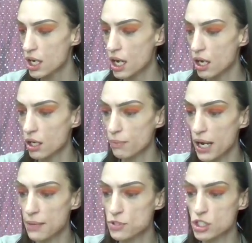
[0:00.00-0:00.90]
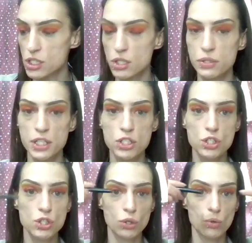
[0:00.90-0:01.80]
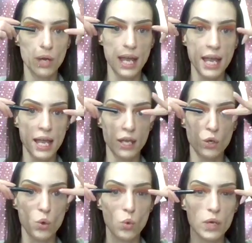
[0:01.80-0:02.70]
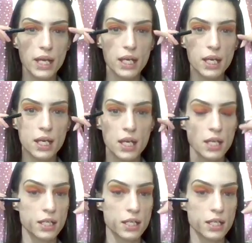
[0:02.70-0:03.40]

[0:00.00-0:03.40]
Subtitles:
I'm just going to do a quick,